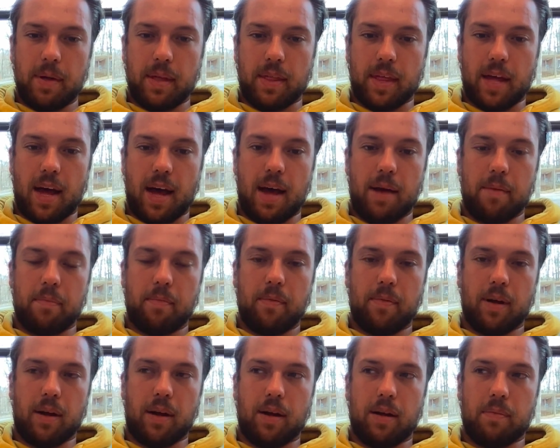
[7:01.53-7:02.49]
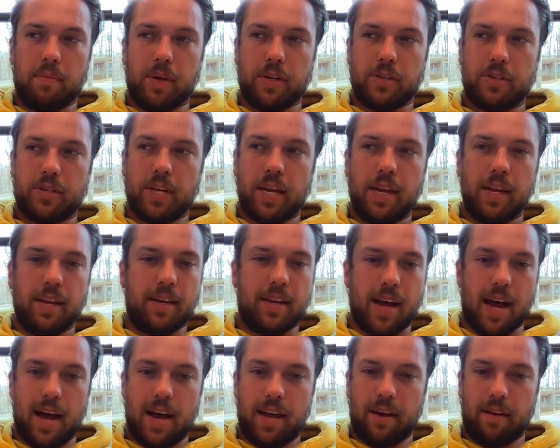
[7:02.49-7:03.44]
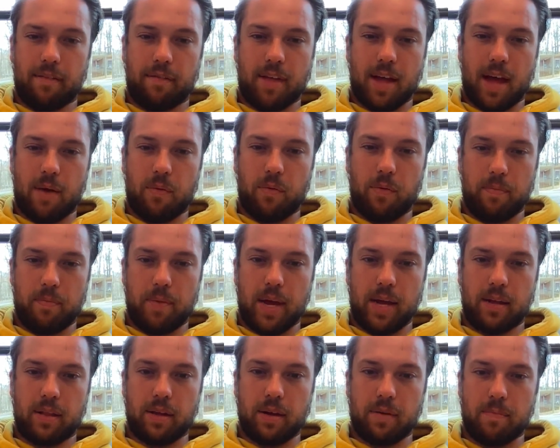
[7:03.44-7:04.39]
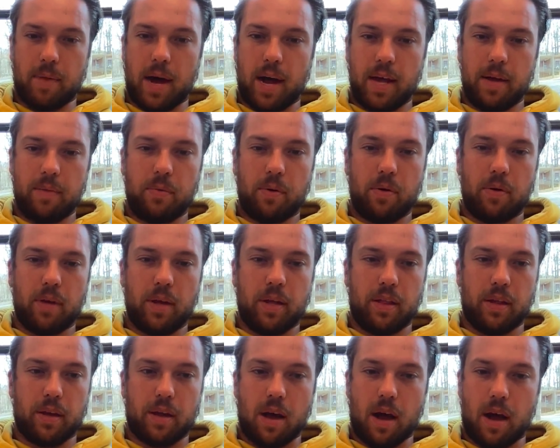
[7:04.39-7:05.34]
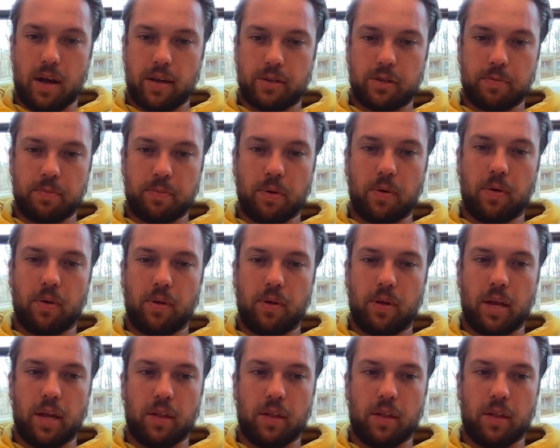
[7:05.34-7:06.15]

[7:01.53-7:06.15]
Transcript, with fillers: of that, um, a steady diet of that will make the Bible and the gospel